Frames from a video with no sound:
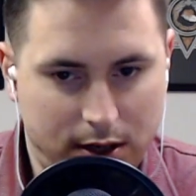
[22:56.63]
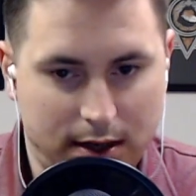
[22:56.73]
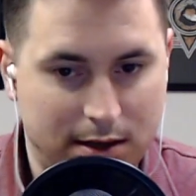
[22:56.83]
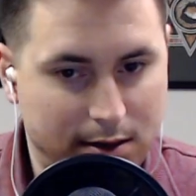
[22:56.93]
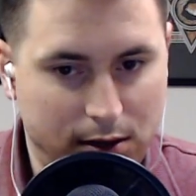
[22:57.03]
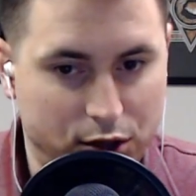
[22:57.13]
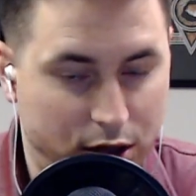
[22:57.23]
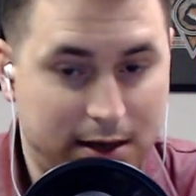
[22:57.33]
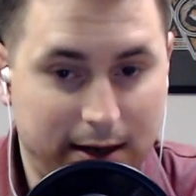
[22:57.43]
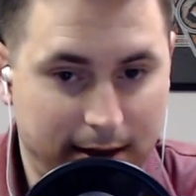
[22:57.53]
is you're
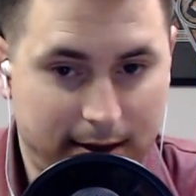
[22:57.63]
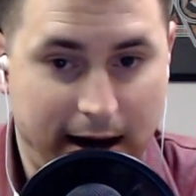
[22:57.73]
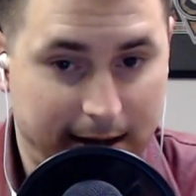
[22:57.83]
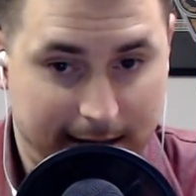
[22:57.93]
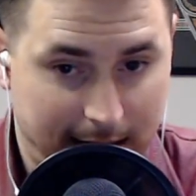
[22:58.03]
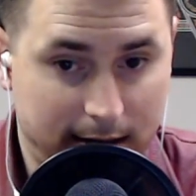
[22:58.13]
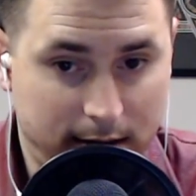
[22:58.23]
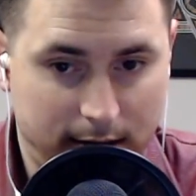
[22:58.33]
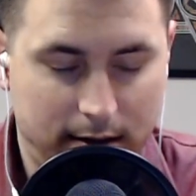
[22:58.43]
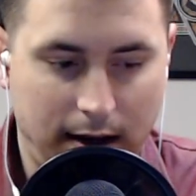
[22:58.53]
just getting that again.